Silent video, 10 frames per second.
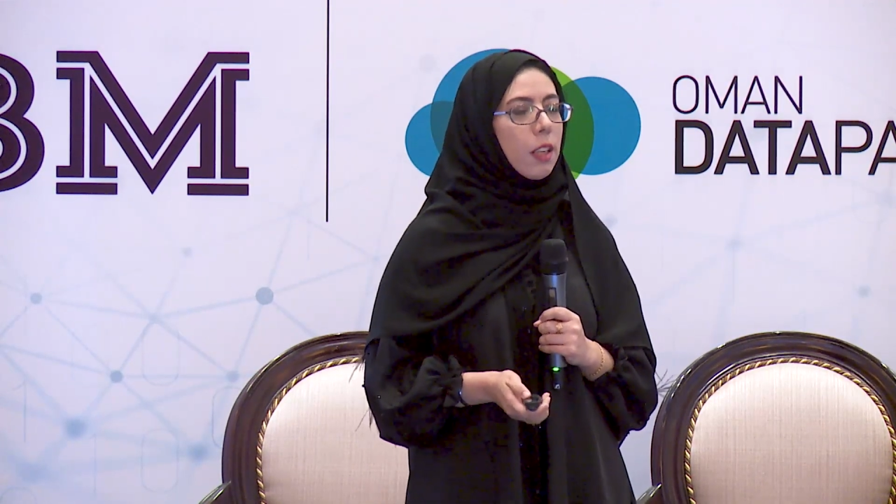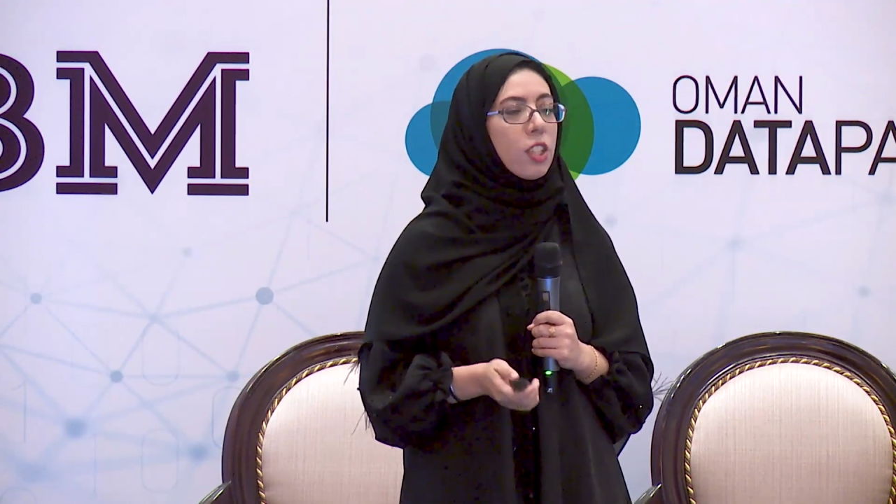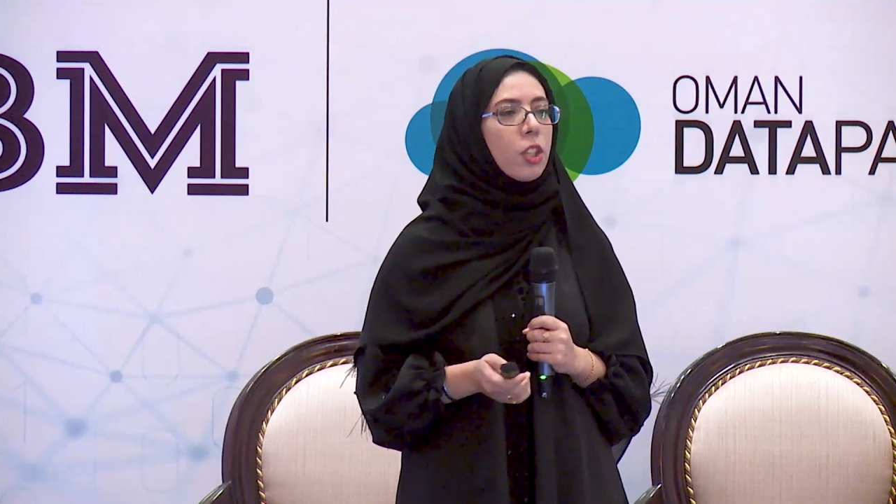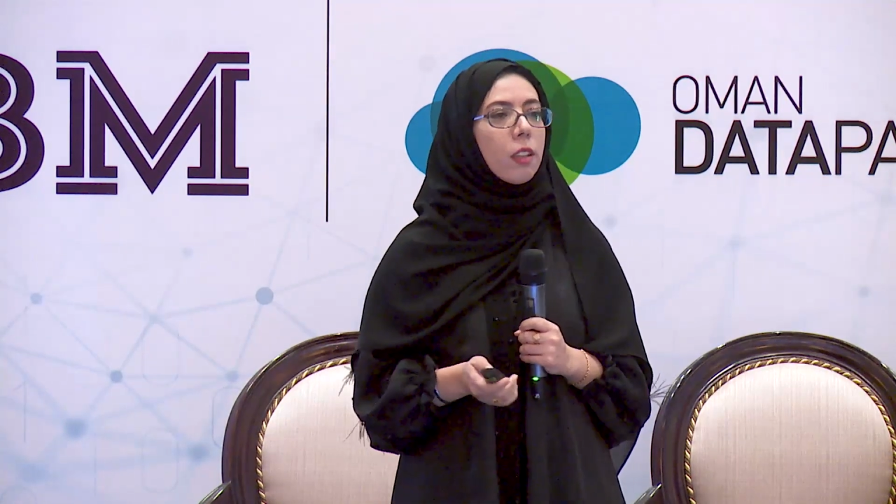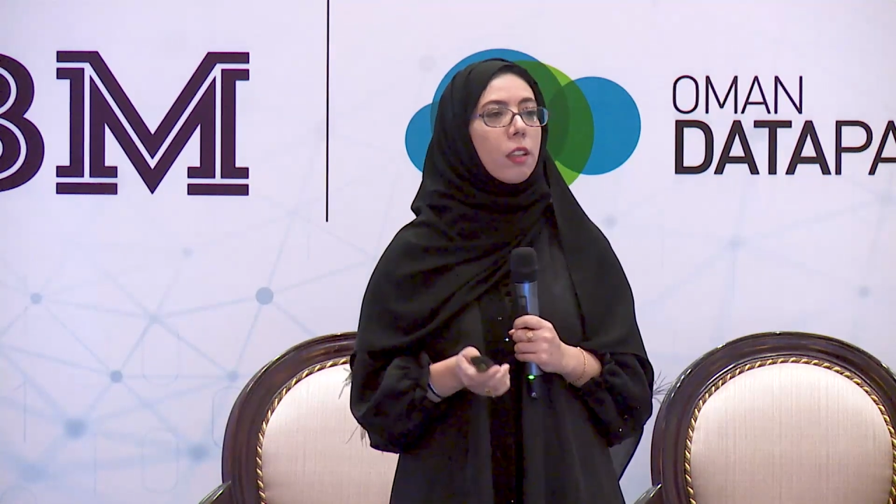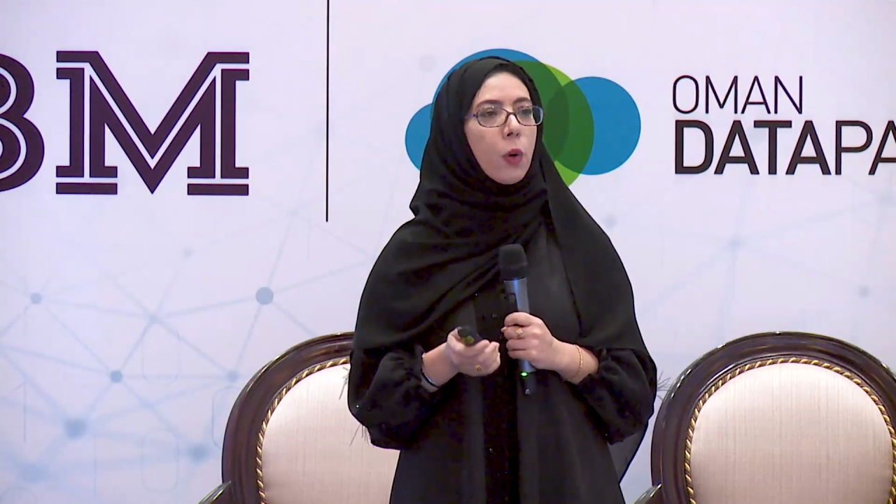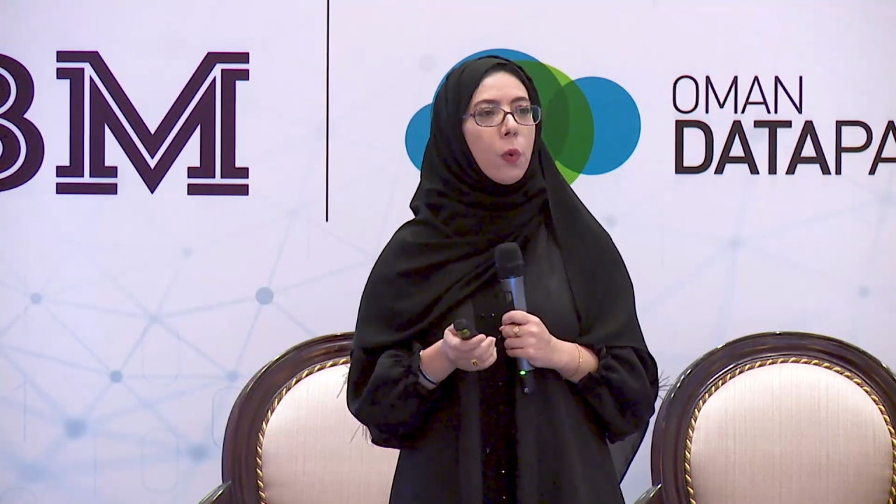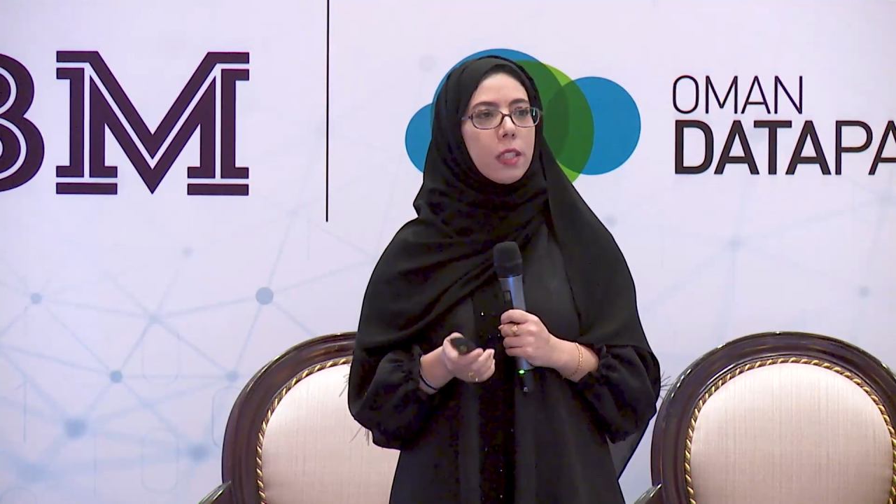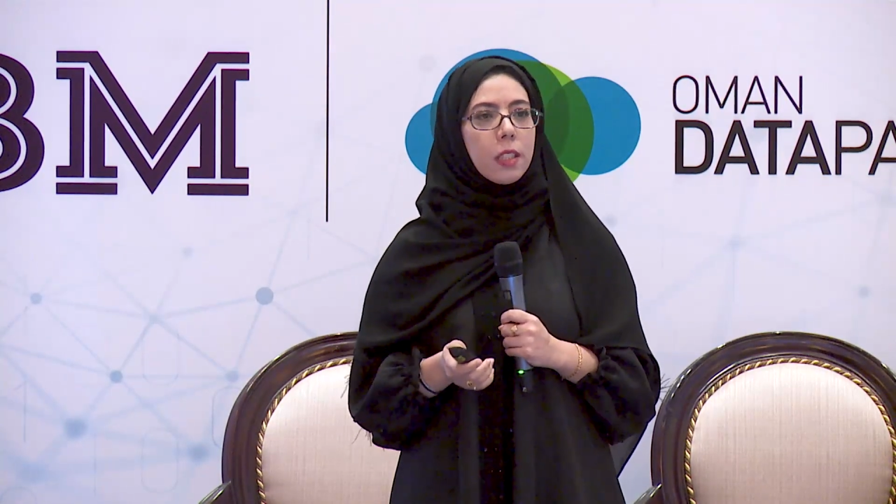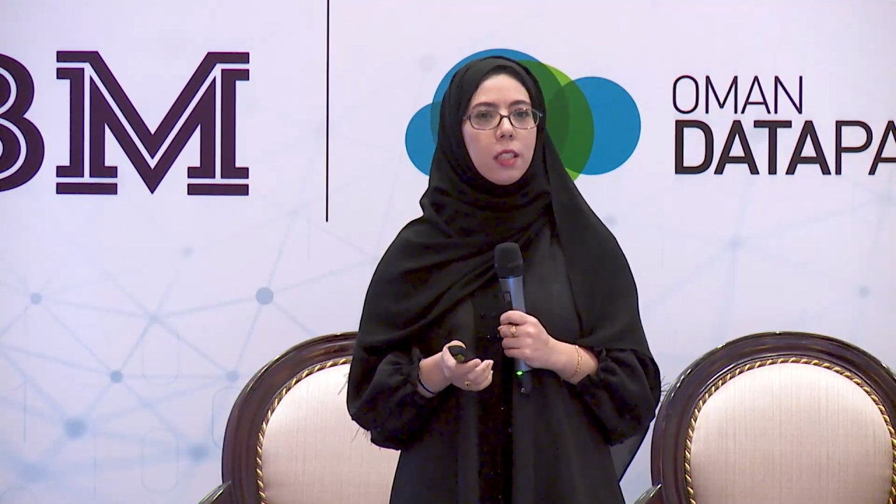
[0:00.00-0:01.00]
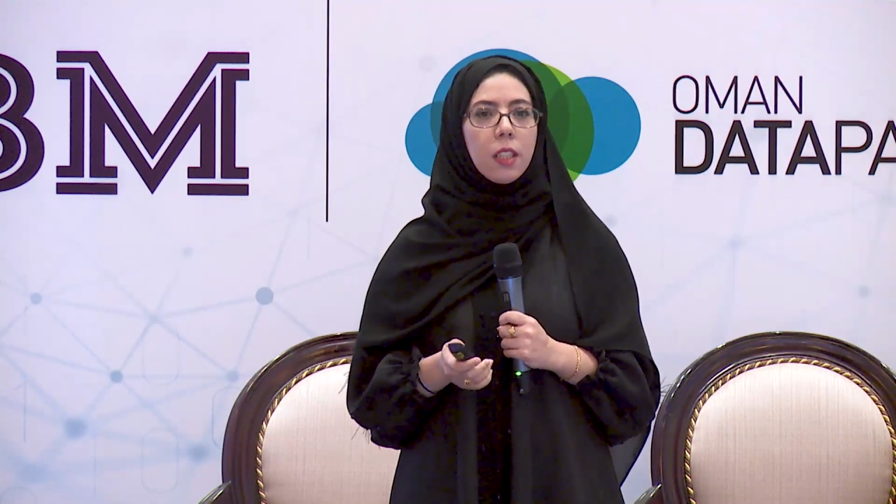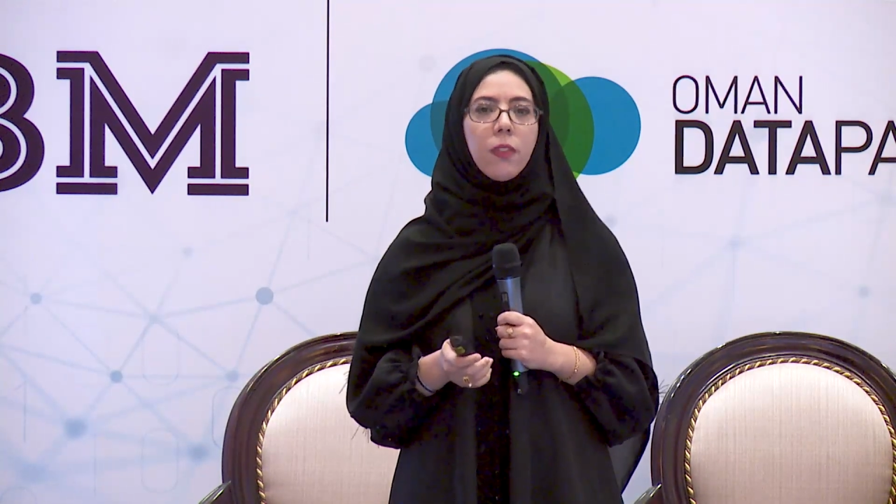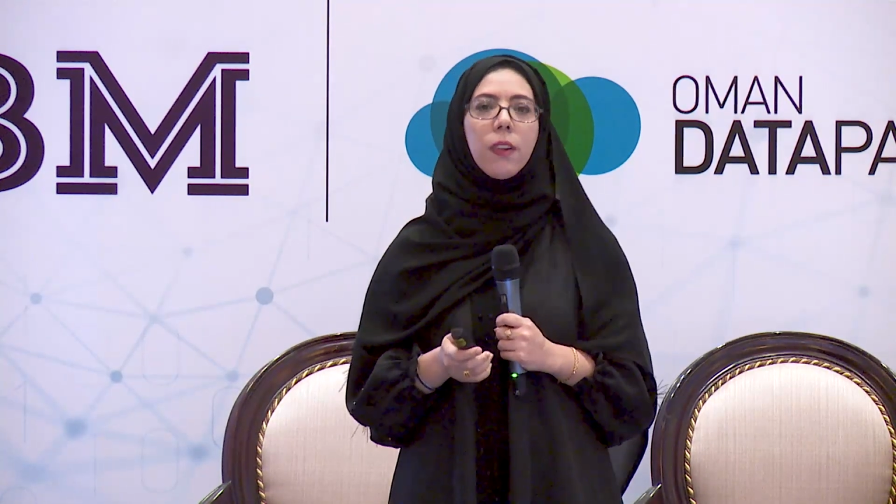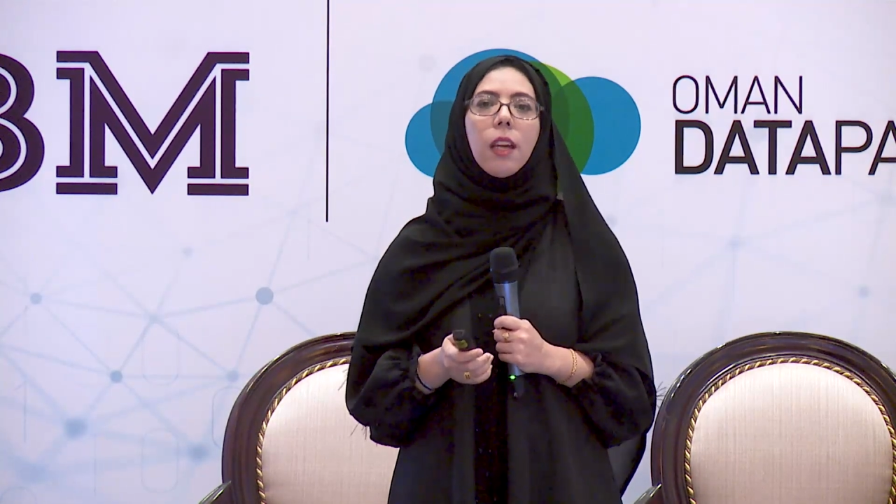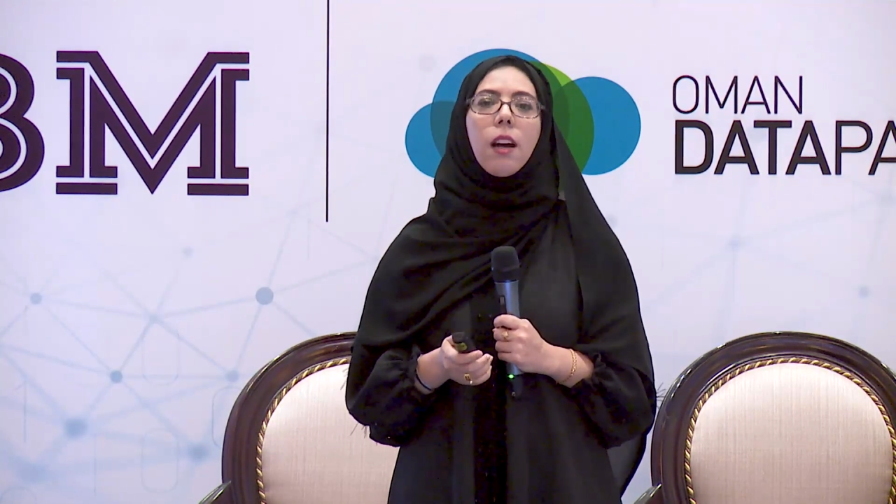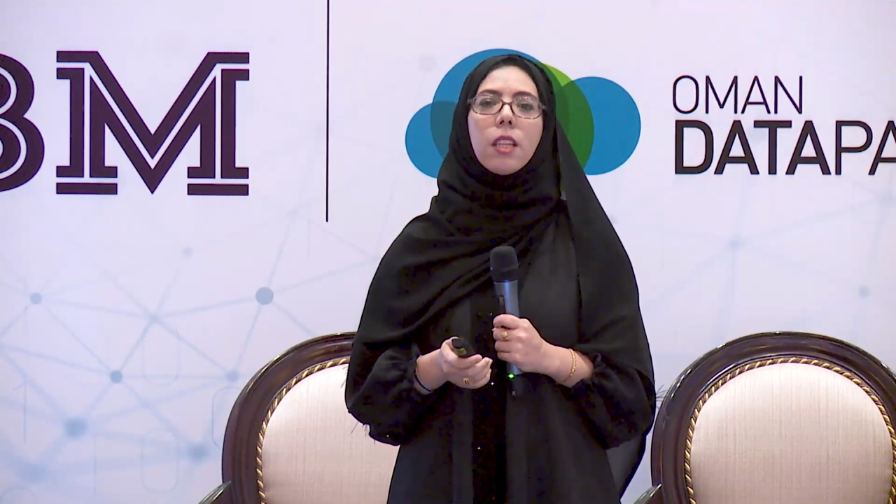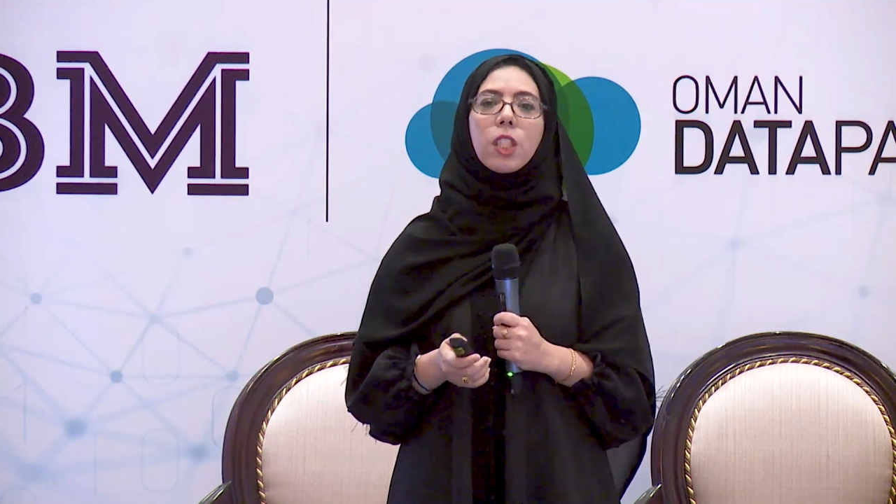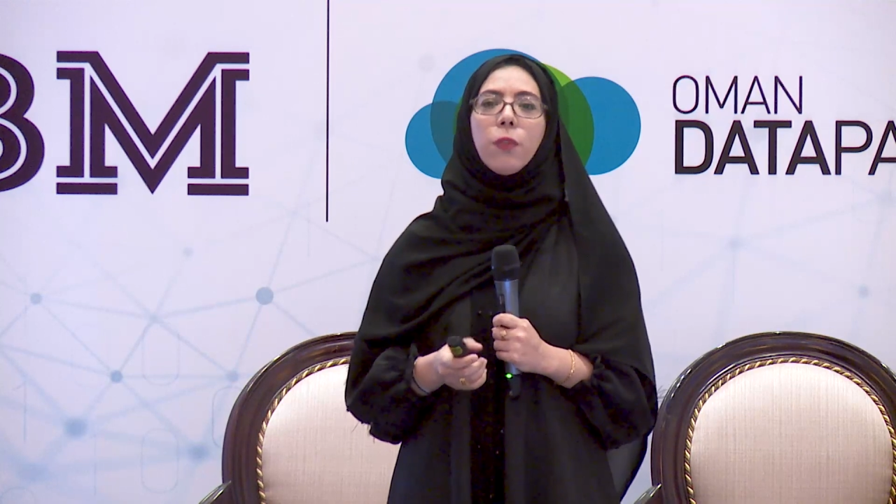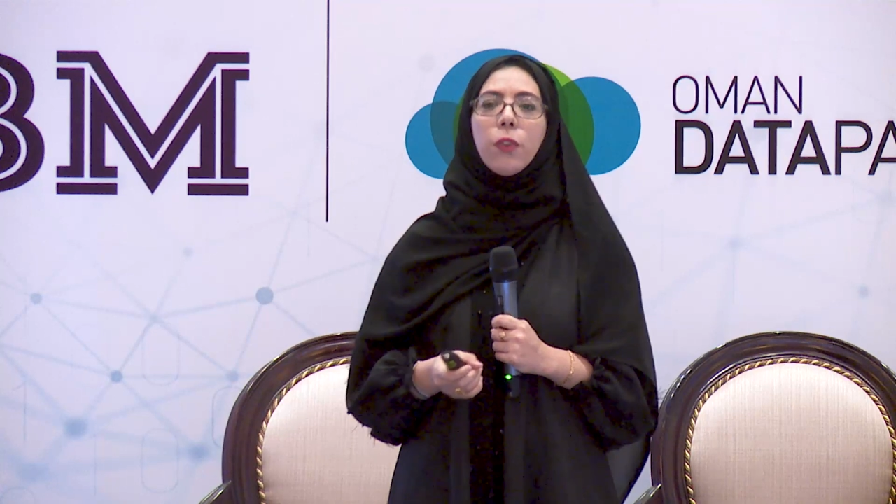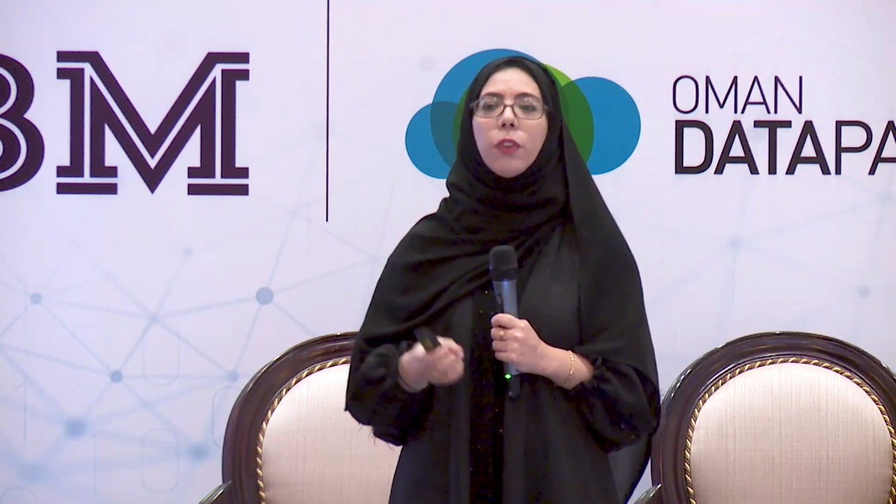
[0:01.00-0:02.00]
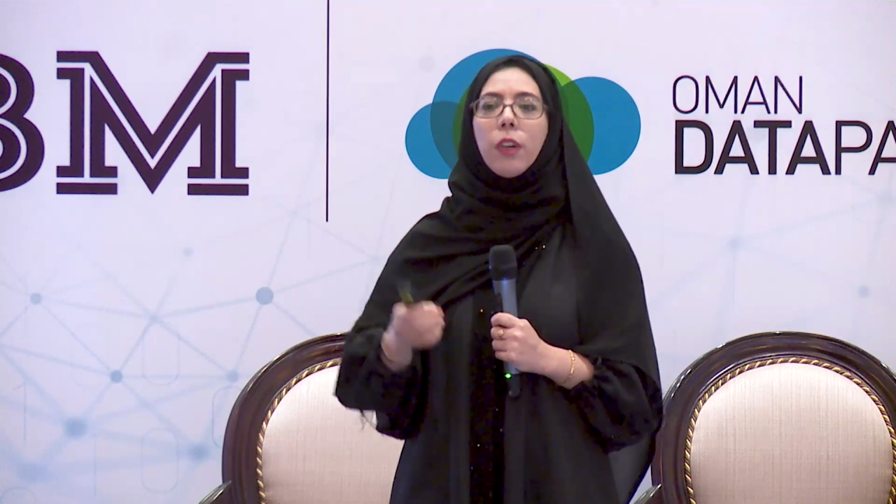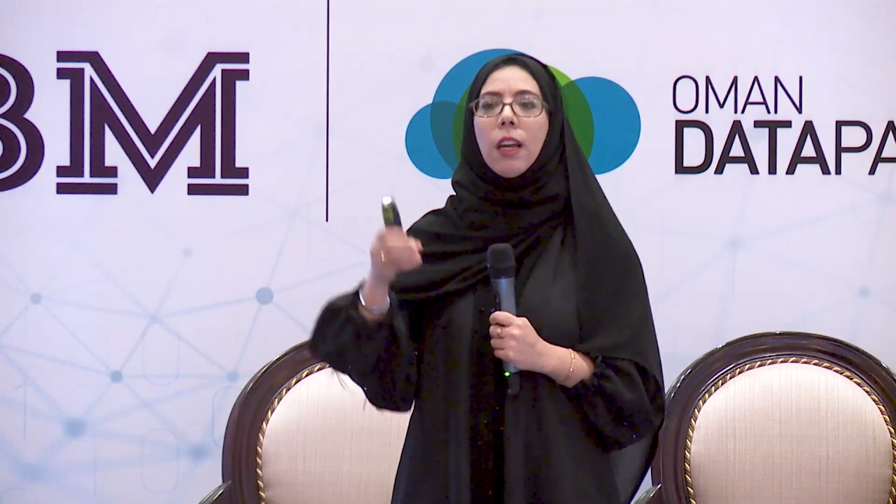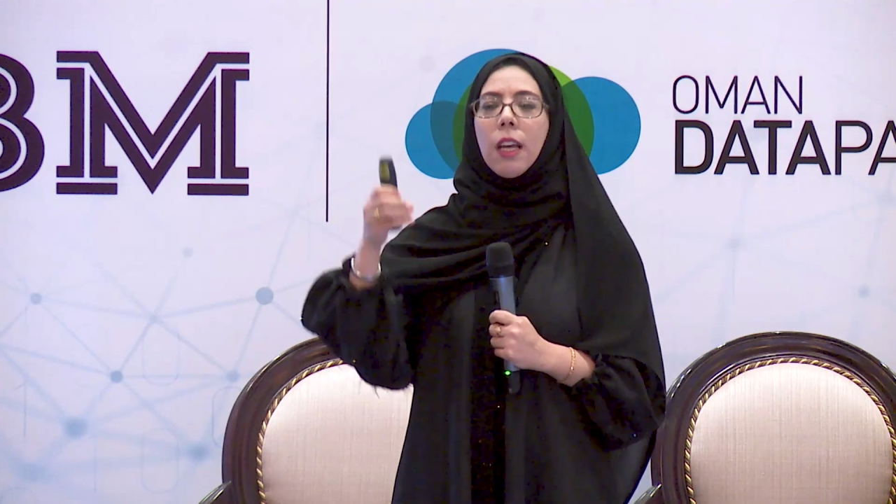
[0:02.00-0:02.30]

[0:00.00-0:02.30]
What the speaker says: I shall request it if I ask for